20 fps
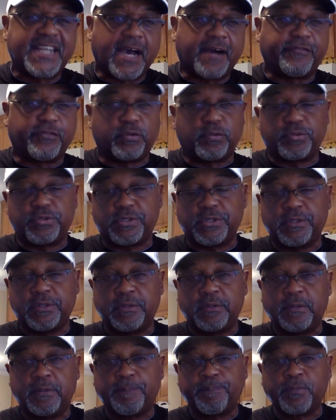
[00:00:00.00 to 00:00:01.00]
devils
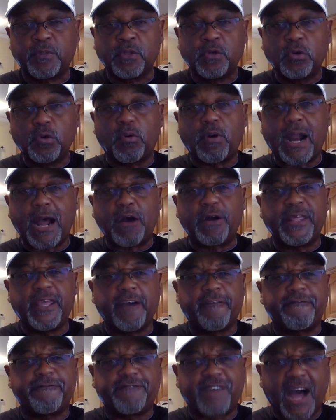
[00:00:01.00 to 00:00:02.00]
who are out
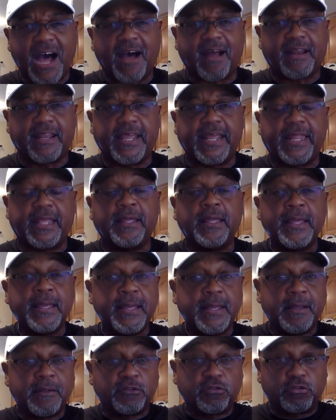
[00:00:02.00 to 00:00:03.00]
here violating,
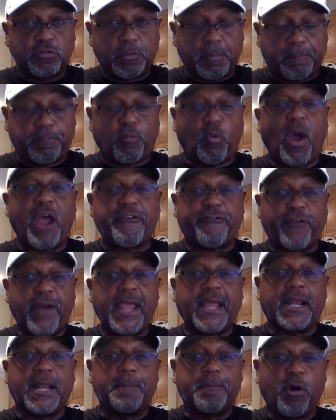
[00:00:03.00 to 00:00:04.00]
quite
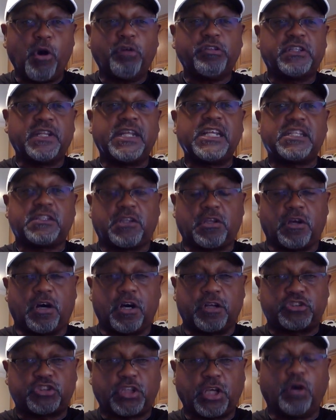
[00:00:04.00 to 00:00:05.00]
frankly, most of these
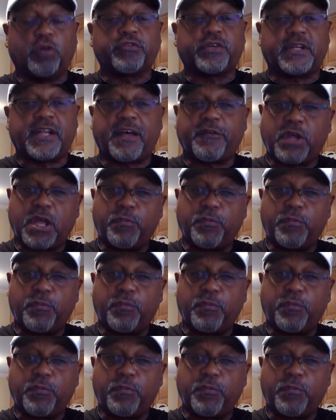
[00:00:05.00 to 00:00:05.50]
children.